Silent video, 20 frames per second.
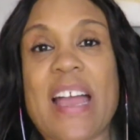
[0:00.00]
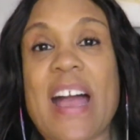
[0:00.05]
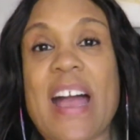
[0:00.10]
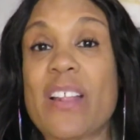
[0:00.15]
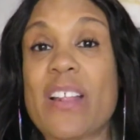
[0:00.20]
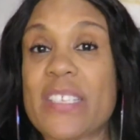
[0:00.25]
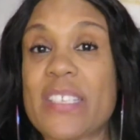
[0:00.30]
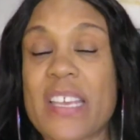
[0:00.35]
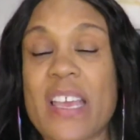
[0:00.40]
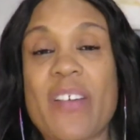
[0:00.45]

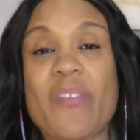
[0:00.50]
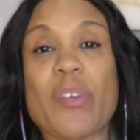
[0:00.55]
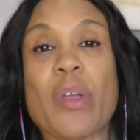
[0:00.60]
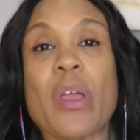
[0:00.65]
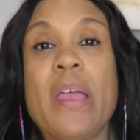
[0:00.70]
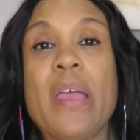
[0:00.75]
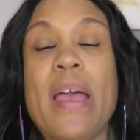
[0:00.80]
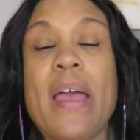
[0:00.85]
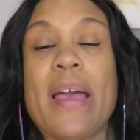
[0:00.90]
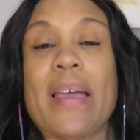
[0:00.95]
how to have
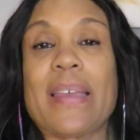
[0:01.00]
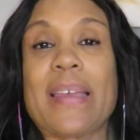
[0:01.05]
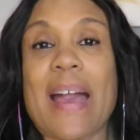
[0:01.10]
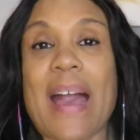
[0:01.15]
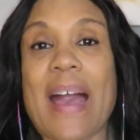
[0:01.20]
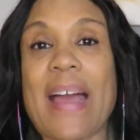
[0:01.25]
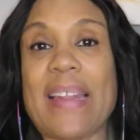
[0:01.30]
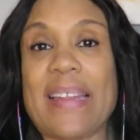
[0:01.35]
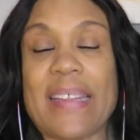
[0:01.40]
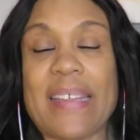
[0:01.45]

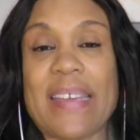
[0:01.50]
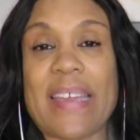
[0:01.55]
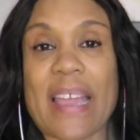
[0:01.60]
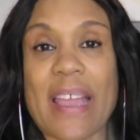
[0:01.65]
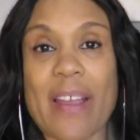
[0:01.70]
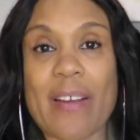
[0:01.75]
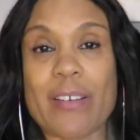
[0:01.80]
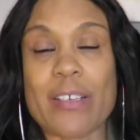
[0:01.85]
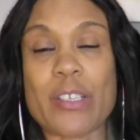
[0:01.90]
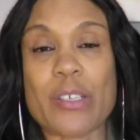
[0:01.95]
godly
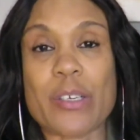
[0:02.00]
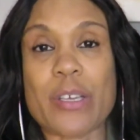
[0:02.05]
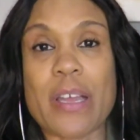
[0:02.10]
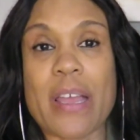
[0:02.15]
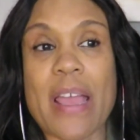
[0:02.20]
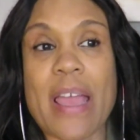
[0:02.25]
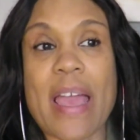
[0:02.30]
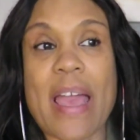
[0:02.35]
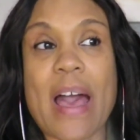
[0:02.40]
character,